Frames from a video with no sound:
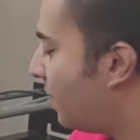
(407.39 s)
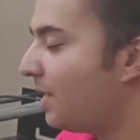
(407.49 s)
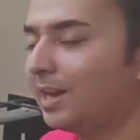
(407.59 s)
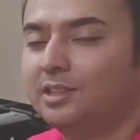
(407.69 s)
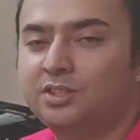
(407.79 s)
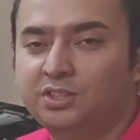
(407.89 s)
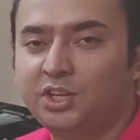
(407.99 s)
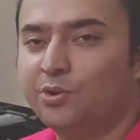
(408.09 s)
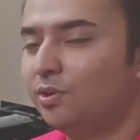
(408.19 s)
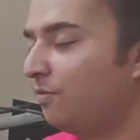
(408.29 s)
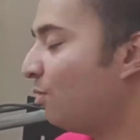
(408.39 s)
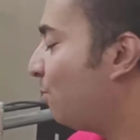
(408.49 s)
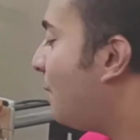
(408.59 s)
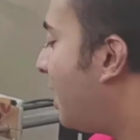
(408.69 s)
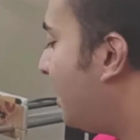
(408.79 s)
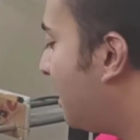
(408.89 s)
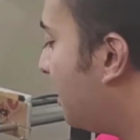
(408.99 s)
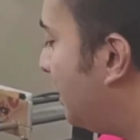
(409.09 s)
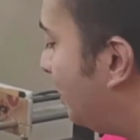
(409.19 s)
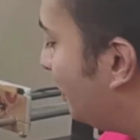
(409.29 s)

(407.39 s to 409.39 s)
than like a three or a four ply yarn.